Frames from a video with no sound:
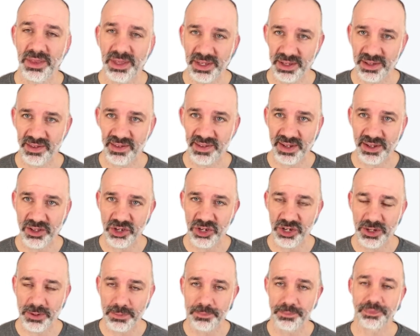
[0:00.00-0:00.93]
the
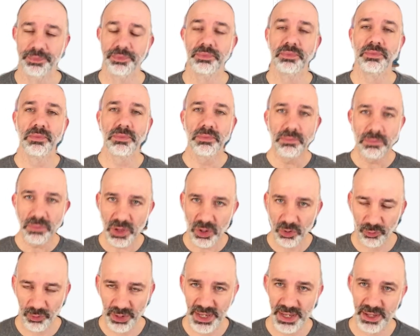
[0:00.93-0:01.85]
extension,
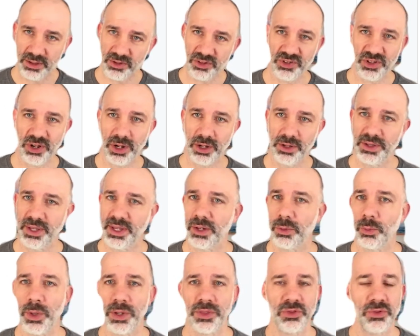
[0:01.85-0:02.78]
reinstalled
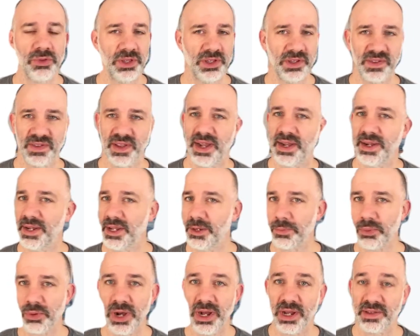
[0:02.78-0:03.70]
it, went through the sign-in
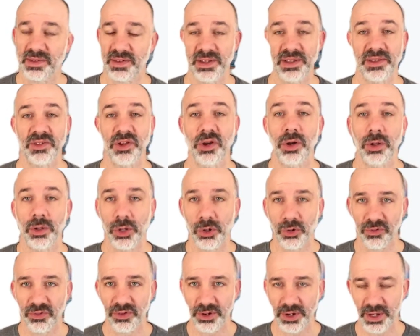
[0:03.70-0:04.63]
process all
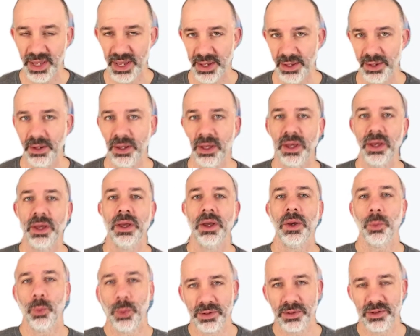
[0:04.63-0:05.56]
over again,
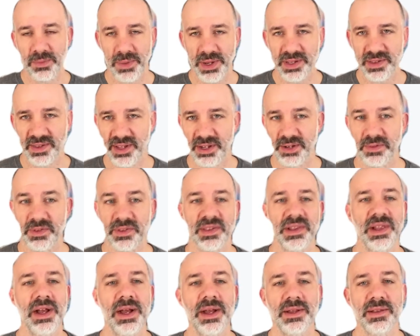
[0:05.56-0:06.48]
went to my set of
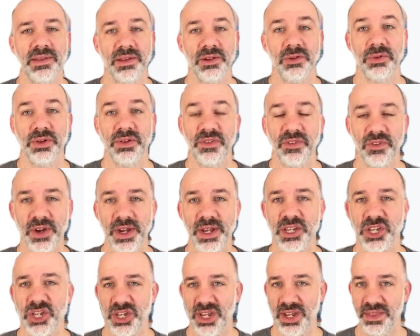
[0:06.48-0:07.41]
slides and
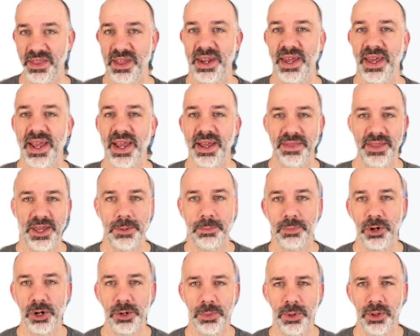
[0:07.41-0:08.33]
refresh, and then I had that
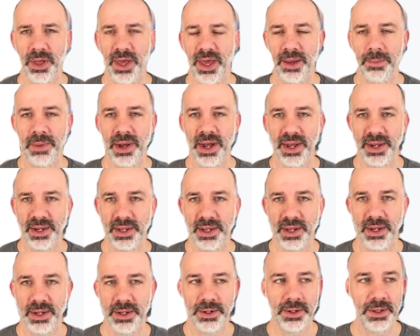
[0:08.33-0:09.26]
purple M
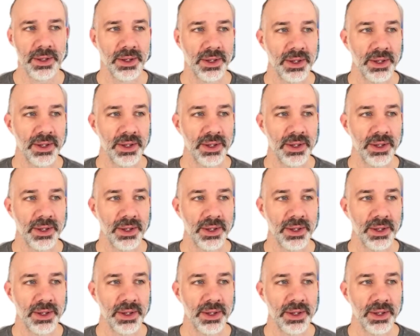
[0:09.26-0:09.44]
icon.